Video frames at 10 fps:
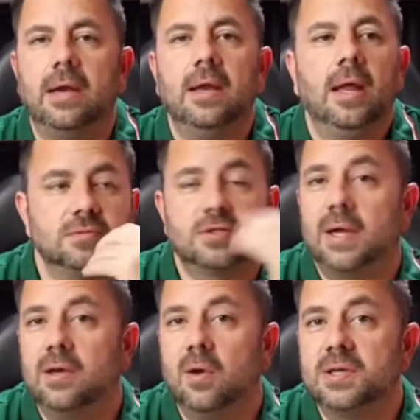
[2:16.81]
And
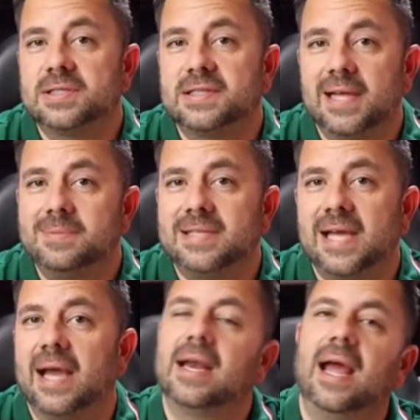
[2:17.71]
so I noticed the temp
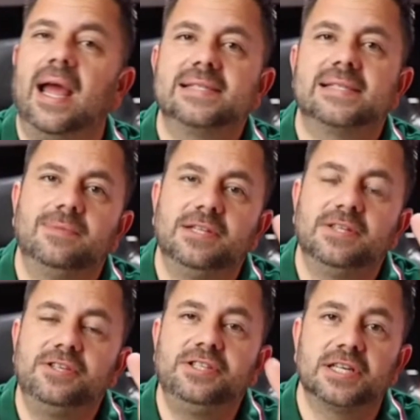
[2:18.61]
tag, and I asked him, "Did
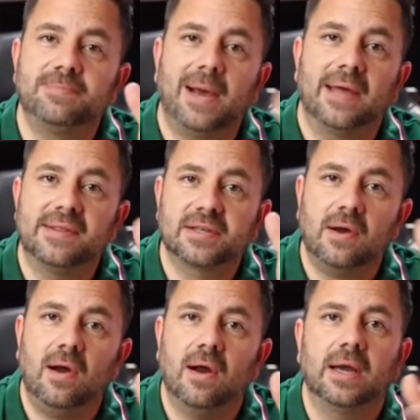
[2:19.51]
you just buy this car?"